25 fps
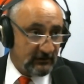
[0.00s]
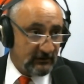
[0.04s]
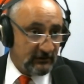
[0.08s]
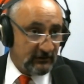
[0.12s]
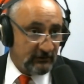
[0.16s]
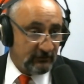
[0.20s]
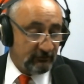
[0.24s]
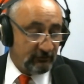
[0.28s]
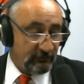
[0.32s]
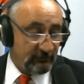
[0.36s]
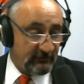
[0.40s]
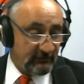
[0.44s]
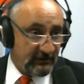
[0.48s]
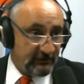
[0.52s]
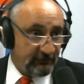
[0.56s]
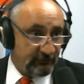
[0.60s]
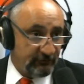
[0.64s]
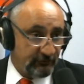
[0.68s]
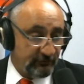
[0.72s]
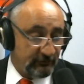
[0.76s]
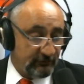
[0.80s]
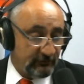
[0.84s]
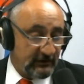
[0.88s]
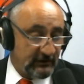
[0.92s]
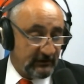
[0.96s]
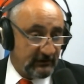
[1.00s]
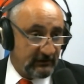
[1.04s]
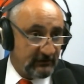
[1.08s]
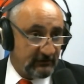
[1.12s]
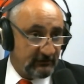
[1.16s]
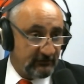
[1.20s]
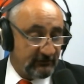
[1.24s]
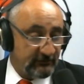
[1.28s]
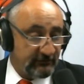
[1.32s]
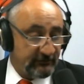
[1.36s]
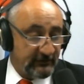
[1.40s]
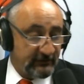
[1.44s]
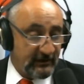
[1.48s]
to make sure that that
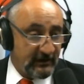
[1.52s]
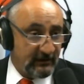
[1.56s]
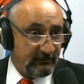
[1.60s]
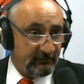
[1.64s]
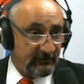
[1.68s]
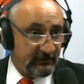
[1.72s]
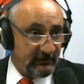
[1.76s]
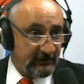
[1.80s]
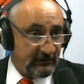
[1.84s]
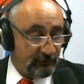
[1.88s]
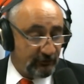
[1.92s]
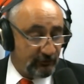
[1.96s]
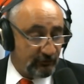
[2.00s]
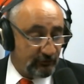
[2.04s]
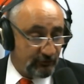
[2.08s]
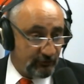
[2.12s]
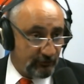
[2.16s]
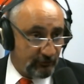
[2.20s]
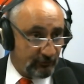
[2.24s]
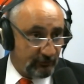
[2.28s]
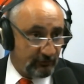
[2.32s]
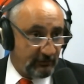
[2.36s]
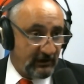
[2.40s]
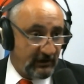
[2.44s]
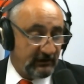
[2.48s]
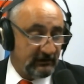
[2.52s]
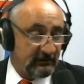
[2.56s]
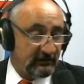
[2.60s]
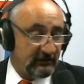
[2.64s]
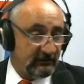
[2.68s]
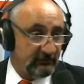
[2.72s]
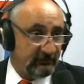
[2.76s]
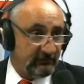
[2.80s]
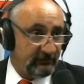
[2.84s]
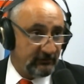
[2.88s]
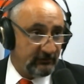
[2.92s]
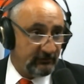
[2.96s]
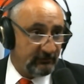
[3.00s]
doesn't happen. And you're correct as
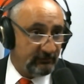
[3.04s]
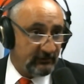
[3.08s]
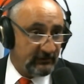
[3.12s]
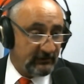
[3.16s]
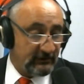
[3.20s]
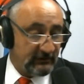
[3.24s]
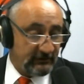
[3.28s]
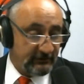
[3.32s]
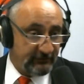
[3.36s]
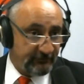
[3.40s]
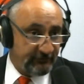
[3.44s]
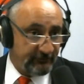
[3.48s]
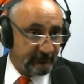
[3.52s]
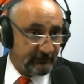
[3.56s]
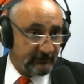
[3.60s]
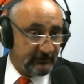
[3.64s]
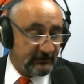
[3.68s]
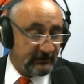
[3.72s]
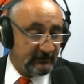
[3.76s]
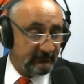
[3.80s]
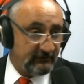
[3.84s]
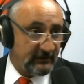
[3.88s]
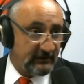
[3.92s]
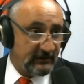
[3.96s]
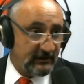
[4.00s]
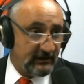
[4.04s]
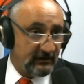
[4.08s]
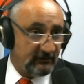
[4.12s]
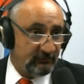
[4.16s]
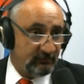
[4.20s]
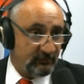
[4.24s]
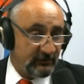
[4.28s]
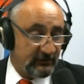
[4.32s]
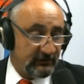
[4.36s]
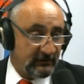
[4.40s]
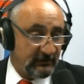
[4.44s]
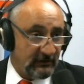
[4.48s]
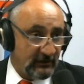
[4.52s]
far as when lists are given out.
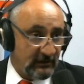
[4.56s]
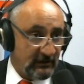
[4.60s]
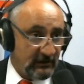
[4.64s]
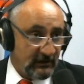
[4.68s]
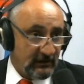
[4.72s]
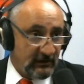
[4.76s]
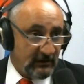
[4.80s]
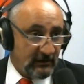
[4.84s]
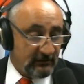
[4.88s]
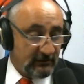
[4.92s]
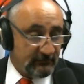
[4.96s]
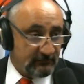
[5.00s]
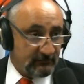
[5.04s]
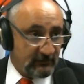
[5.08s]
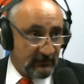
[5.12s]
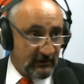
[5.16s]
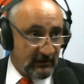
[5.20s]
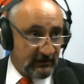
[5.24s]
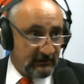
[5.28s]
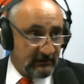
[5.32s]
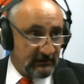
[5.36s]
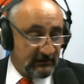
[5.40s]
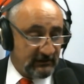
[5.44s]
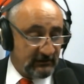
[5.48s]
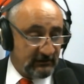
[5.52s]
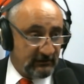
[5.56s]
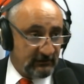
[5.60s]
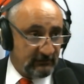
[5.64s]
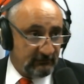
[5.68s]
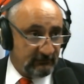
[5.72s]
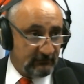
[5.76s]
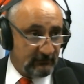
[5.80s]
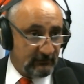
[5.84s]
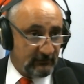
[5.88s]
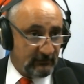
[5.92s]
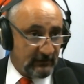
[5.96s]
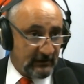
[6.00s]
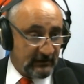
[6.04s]
But I think
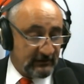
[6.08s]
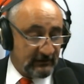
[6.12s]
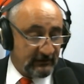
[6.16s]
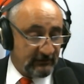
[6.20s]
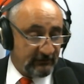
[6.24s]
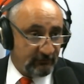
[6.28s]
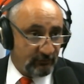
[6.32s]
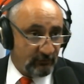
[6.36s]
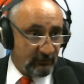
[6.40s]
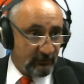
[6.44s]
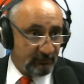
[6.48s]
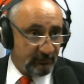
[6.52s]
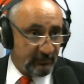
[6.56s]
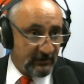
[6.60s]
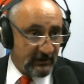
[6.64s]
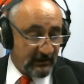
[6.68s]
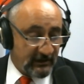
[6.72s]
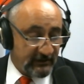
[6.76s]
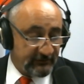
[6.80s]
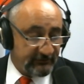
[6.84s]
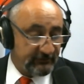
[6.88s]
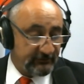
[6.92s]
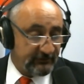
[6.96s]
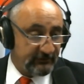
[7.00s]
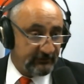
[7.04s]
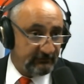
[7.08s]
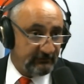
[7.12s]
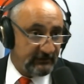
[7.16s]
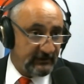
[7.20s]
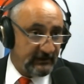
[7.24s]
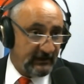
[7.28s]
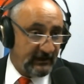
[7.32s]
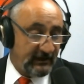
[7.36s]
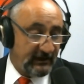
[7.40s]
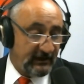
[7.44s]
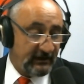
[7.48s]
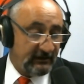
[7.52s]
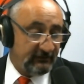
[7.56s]
at least one positive we
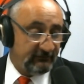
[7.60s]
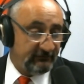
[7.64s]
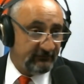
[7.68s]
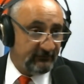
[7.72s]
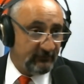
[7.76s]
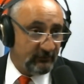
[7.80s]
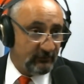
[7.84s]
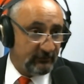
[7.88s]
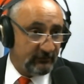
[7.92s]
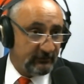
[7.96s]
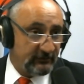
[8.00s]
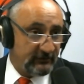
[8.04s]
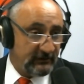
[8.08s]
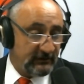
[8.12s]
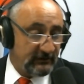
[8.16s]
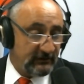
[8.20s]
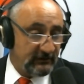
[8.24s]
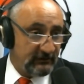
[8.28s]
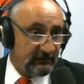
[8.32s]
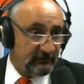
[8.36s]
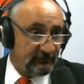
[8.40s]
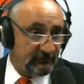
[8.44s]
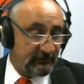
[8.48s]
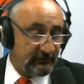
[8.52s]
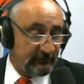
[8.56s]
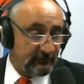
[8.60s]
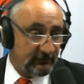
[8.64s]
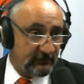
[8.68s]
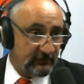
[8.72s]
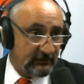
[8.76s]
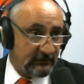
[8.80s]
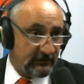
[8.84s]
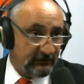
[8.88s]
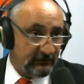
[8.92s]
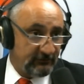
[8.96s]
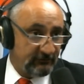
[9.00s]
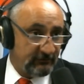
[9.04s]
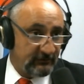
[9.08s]
have for the general
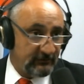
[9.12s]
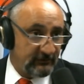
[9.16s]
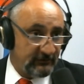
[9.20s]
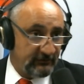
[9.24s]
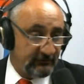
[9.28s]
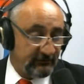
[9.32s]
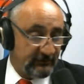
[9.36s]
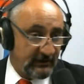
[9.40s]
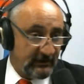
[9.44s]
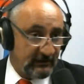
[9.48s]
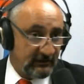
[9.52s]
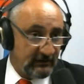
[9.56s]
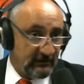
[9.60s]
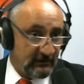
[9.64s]
election is that